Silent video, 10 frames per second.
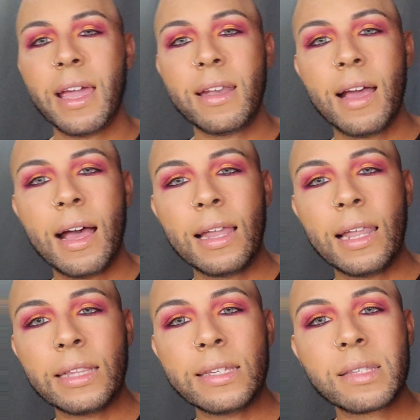and
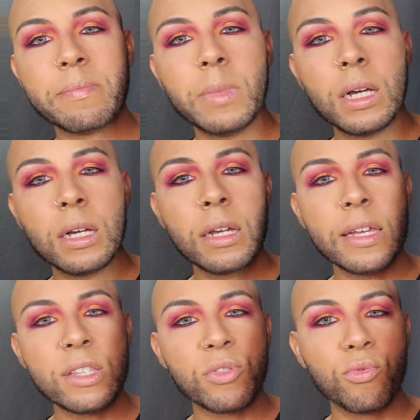highlight this mug.
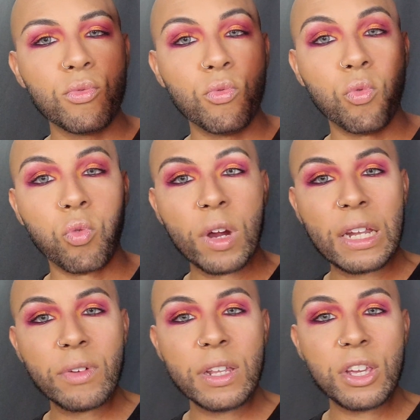It's
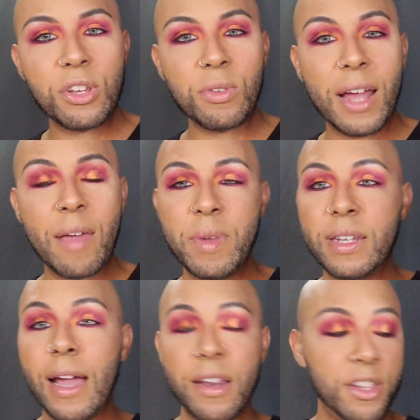really, really cute. I have been
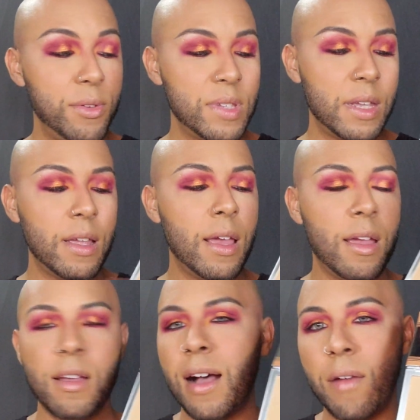dying to use it.
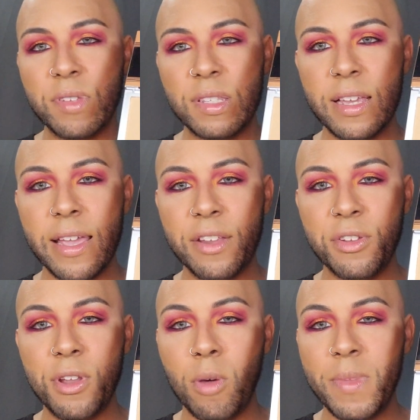Obviously, again,
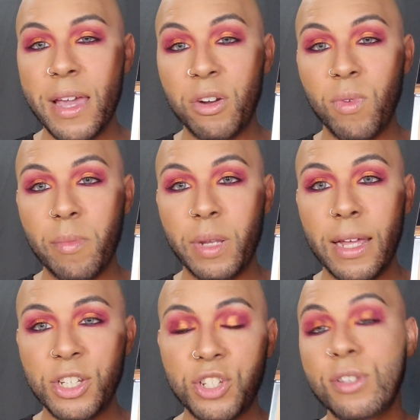you know me, I don't wear blush,